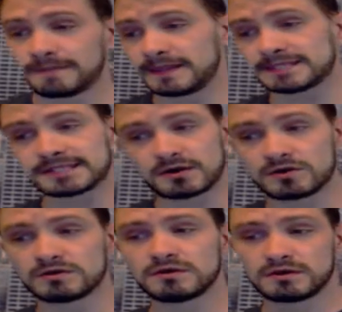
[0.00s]
And
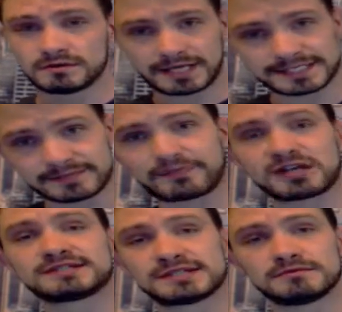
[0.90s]
so, as a
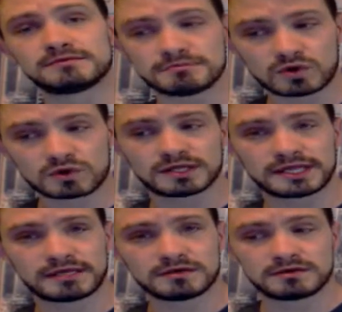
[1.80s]
person,
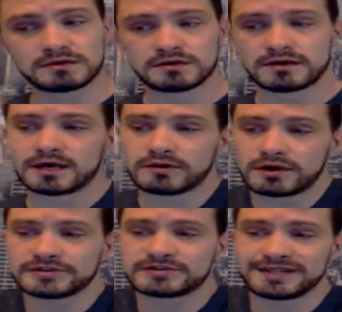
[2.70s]
morally, I would
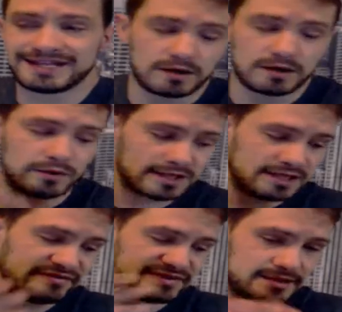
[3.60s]
ultimately not want to
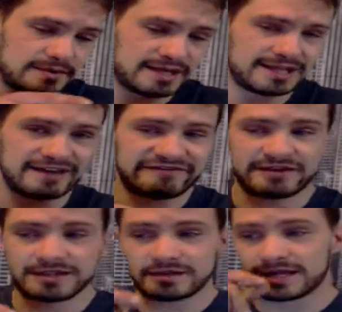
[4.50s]
leave somebody in that
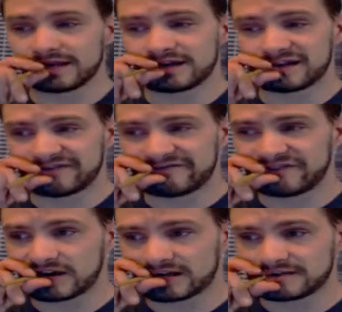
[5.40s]
feeling like, oh,
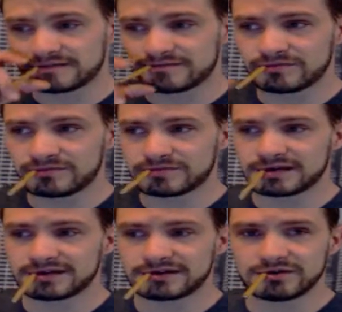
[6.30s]
fuck,
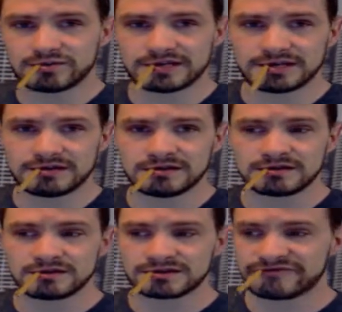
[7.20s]
I got no weed.
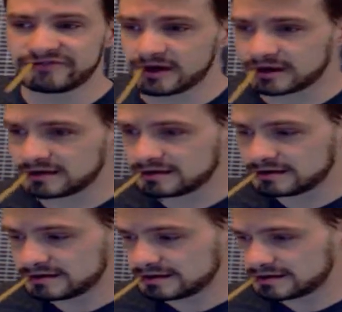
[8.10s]
The fuck?
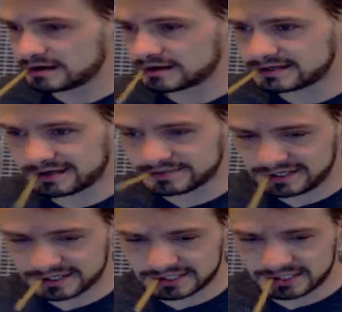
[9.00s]
Goddamn
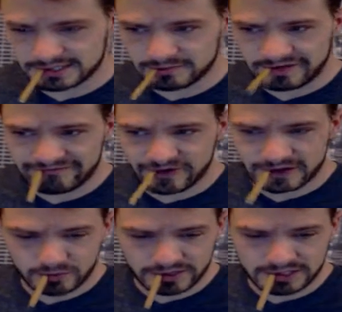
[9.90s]
TSA took my
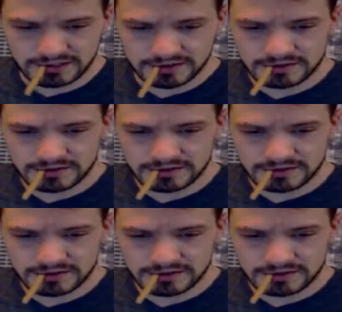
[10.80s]
fucking weed?